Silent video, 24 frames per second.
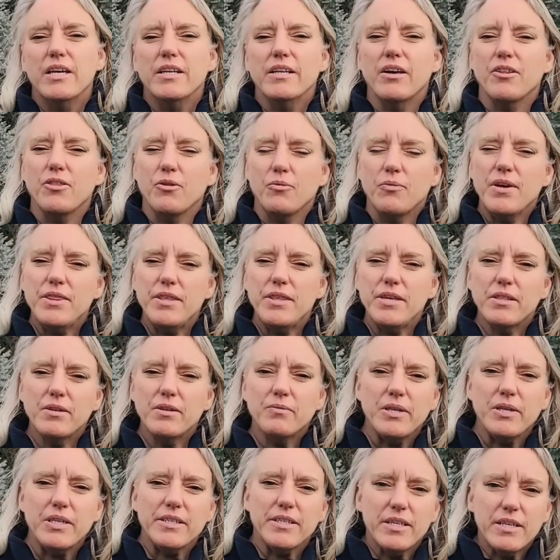Now the one thing that
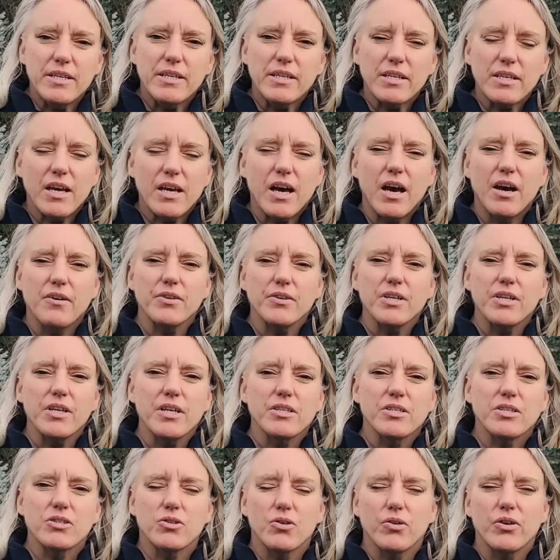we didn't cover
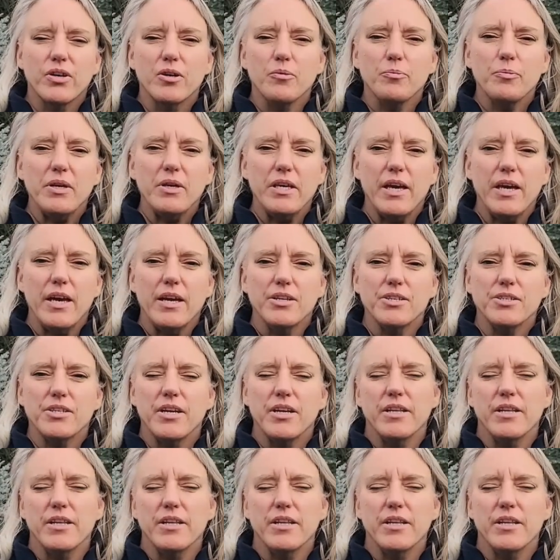is soil pH,